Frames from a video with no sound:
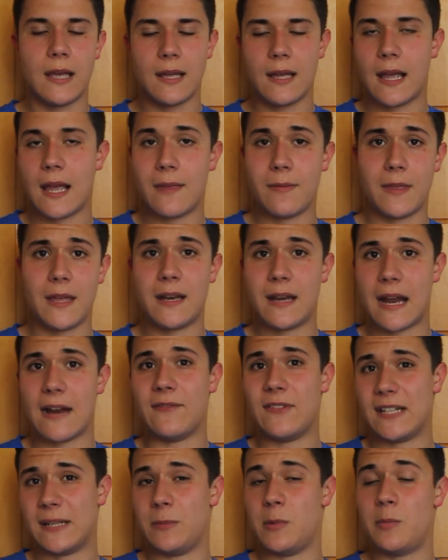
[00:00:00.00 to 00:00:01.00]
and then
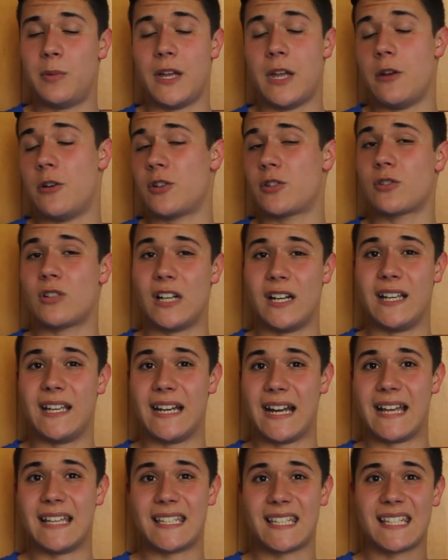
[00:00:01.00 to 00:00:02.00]
every time you play, you're just trying to
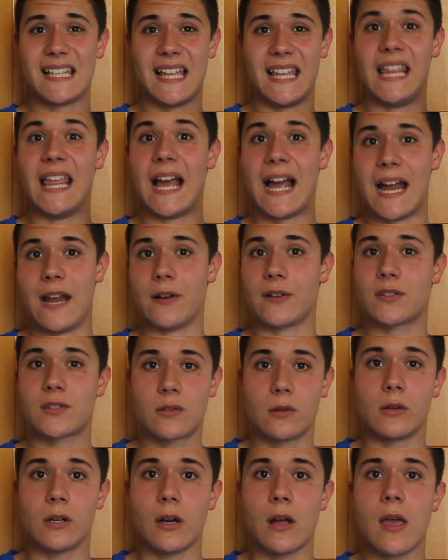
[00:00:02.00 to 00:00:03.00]
get a slightly higher
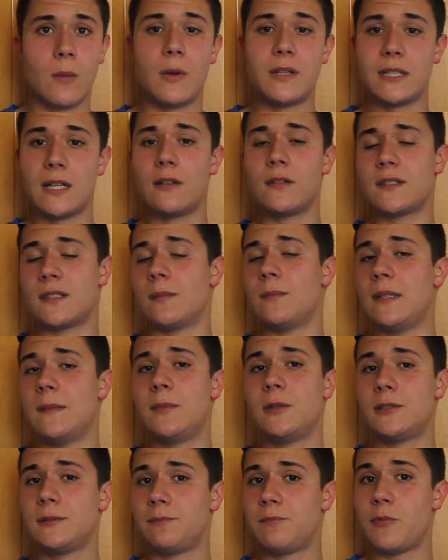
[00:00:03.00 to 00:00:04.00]
score, which I know some
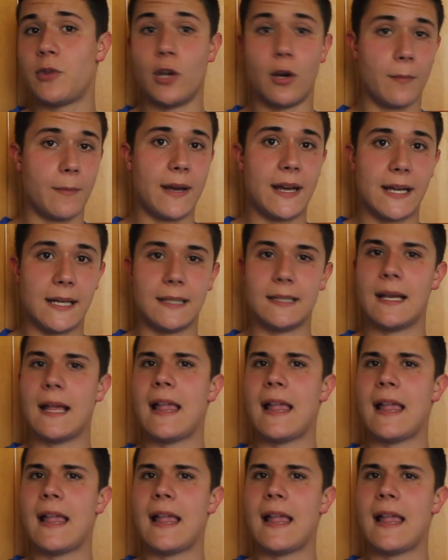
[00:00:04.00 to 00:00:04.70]
people don't mind,